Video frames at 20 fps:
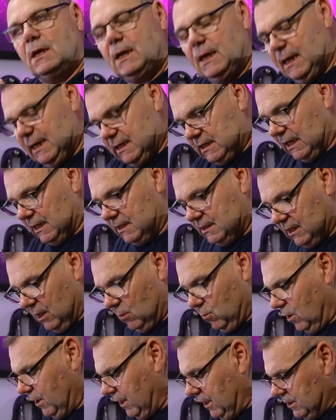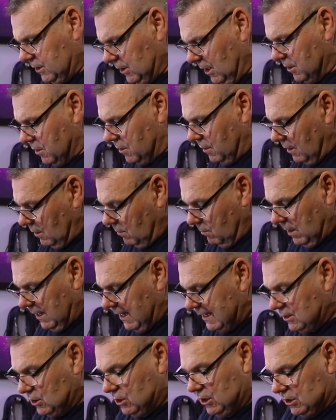Easy. So what do you do? Well,
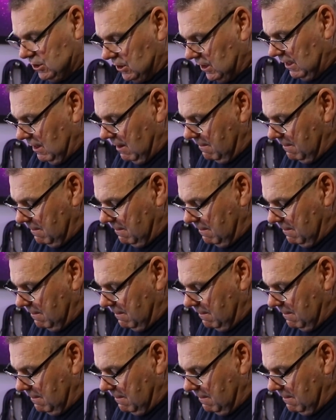let's just